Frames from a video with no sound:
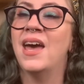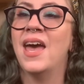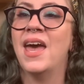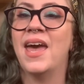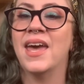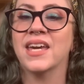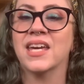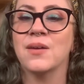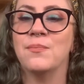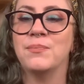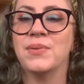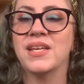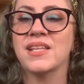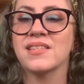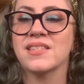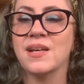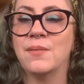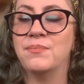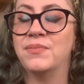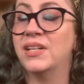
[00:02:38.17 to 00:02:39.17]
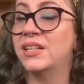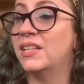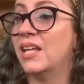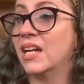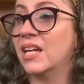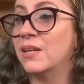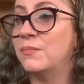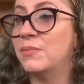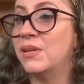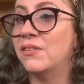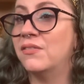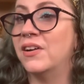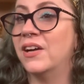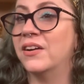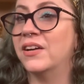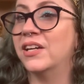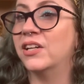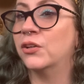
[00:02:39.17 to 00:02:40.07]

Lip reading: It can be something that can be very